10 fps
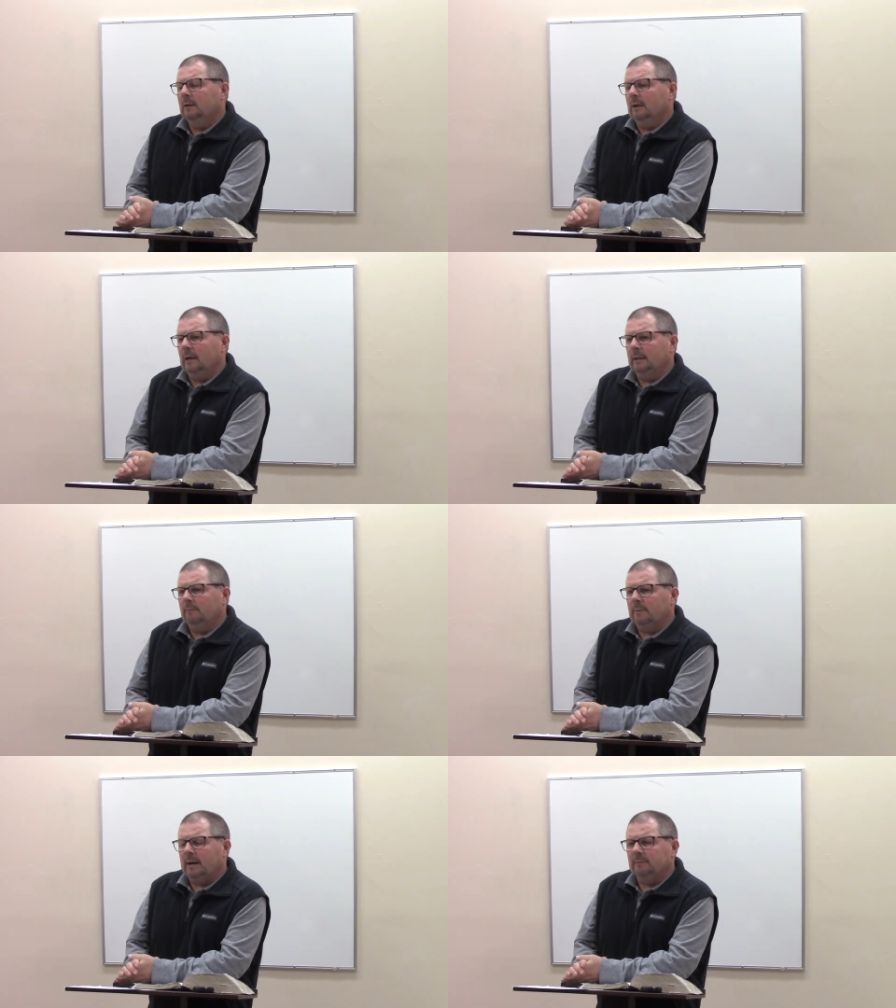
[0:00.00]
And the
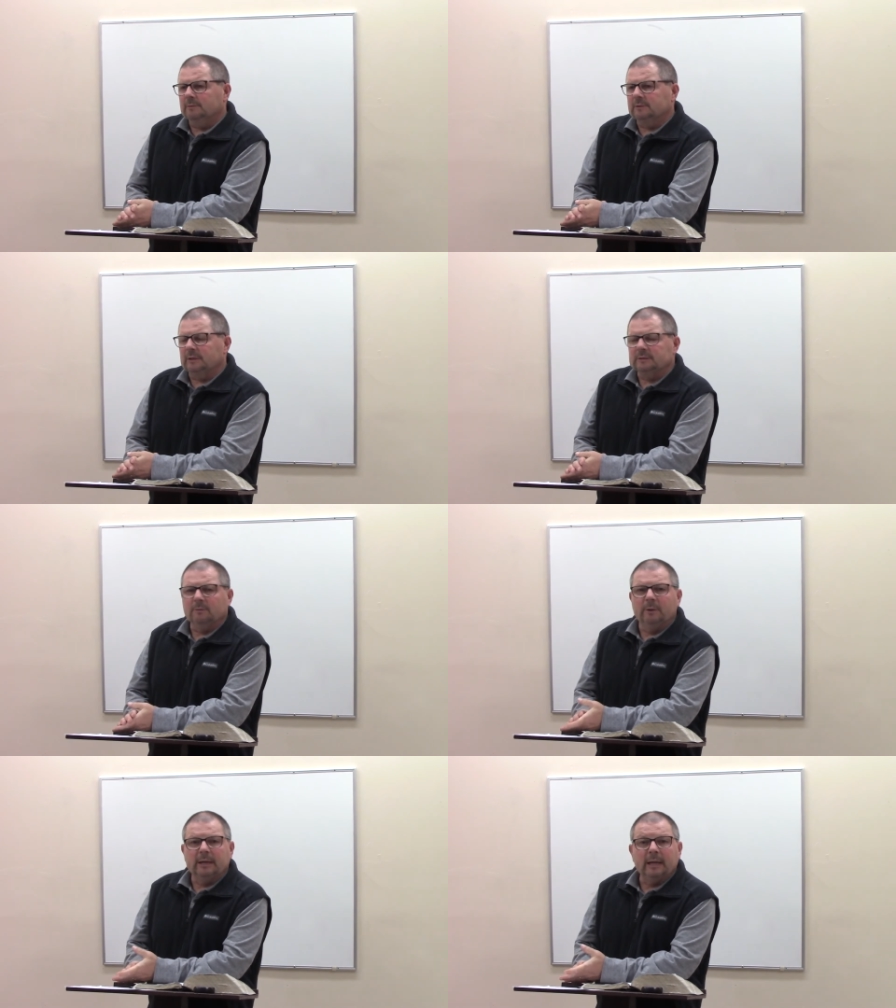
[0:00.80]
Bible says that
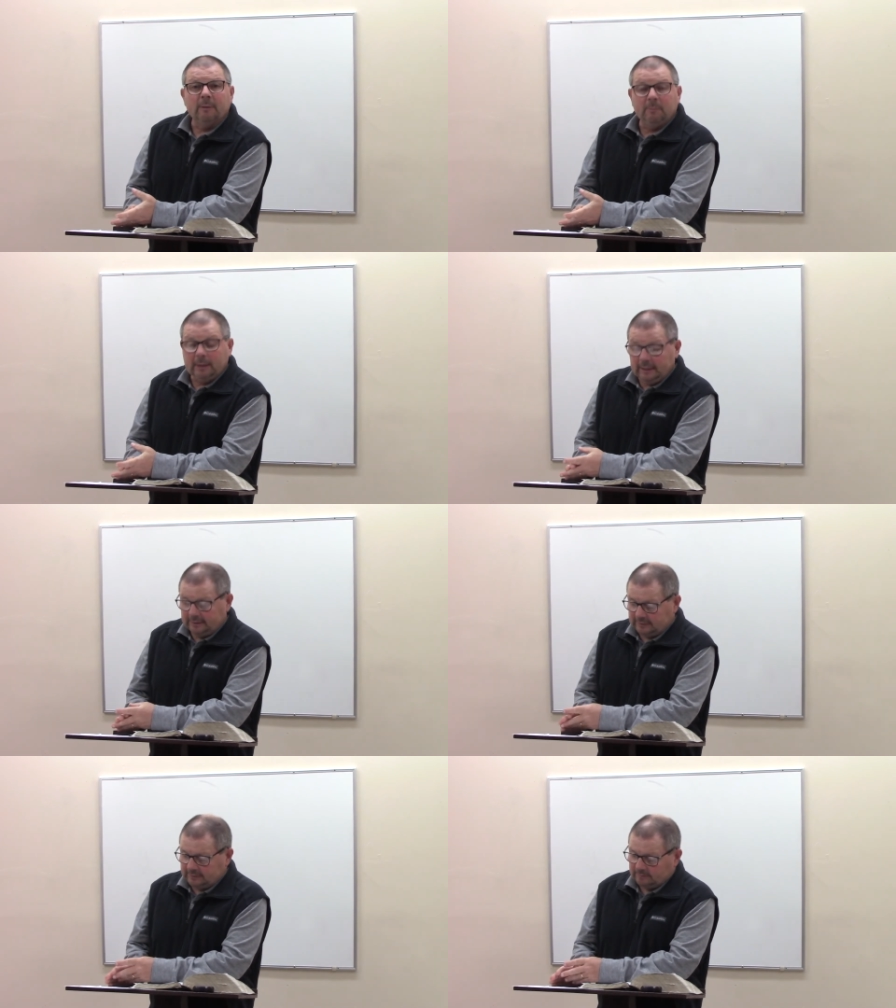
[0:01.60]
we can have
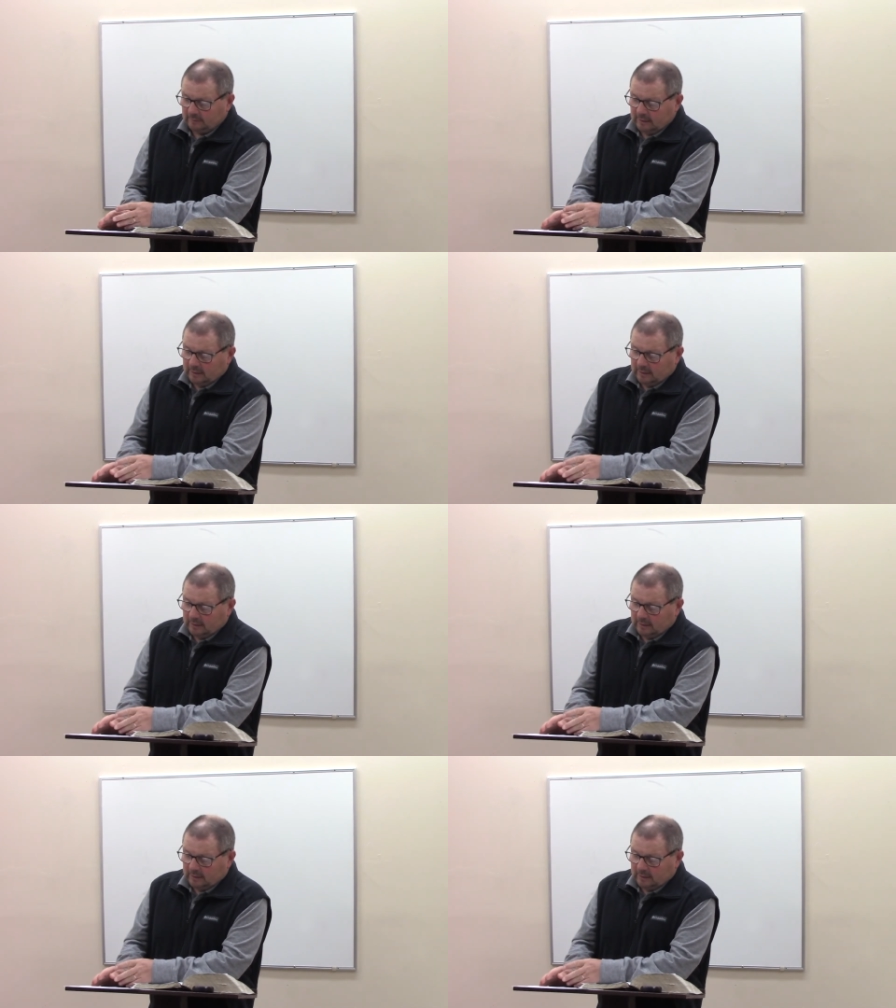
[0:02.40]
peace.